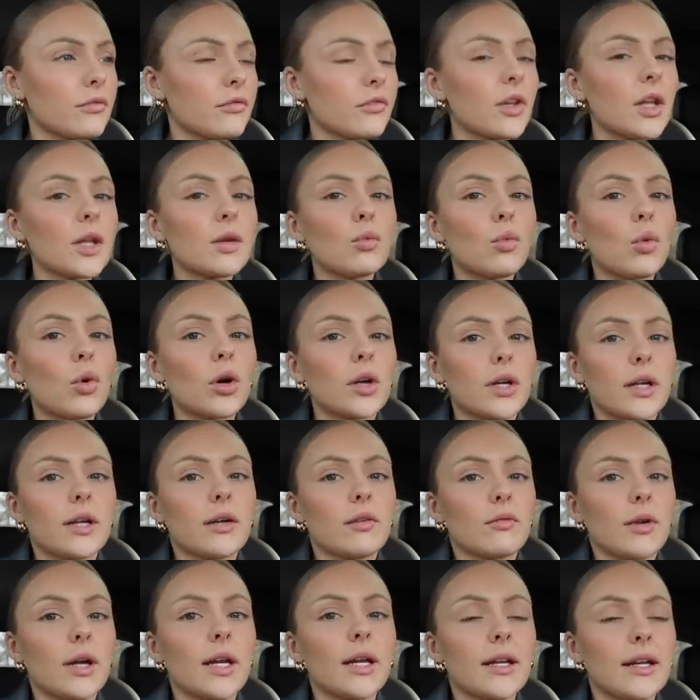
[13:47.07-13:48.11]
Flood
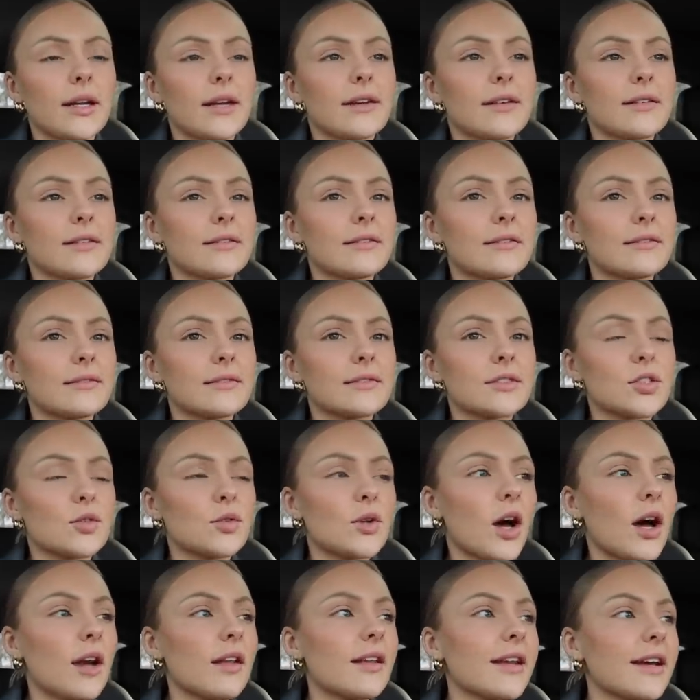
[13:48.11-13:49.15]
warning raining. So
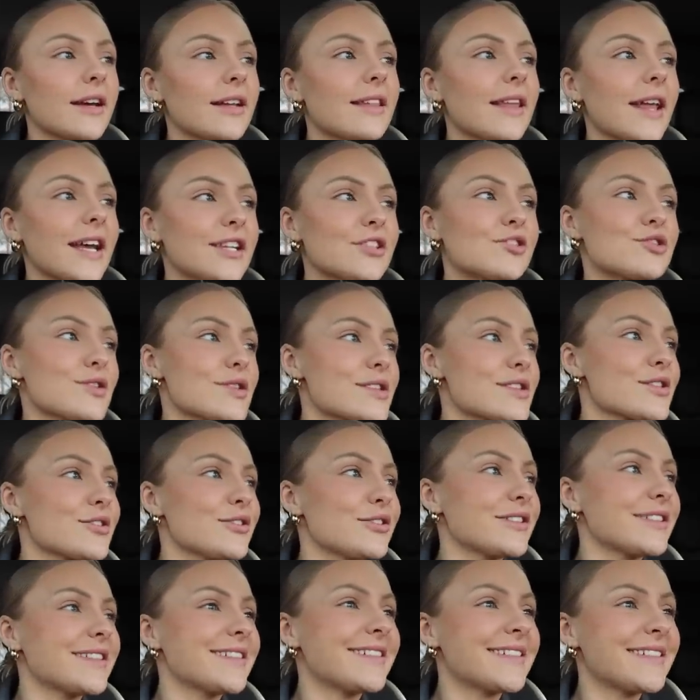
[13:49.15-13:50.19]
not like a light
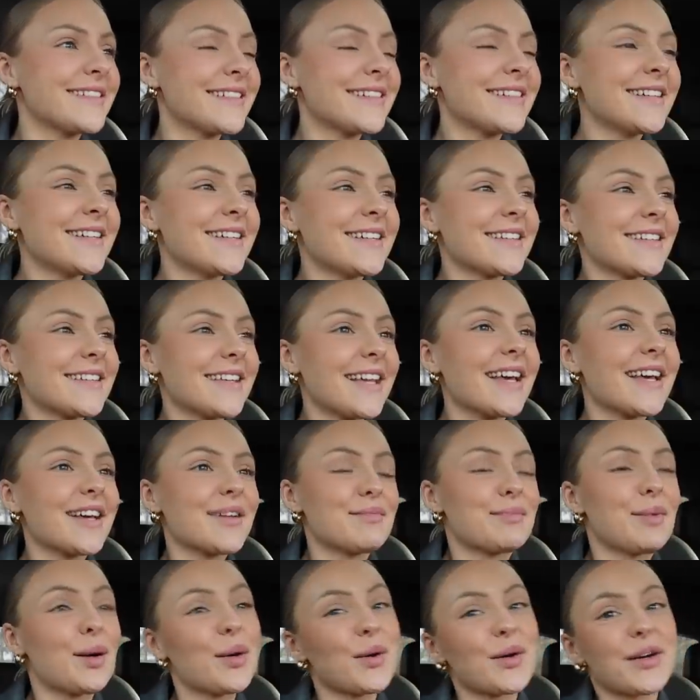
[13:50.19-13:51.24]
drizzle,
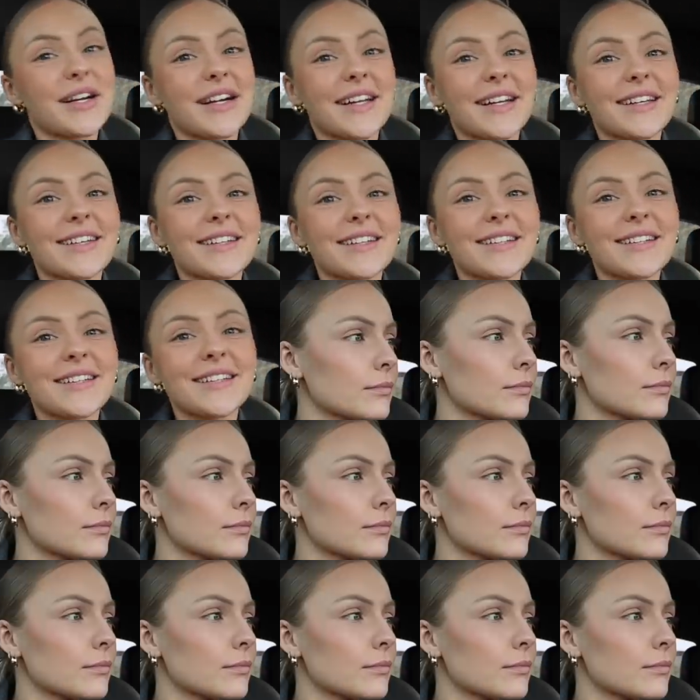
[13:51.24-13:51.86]
like pouring.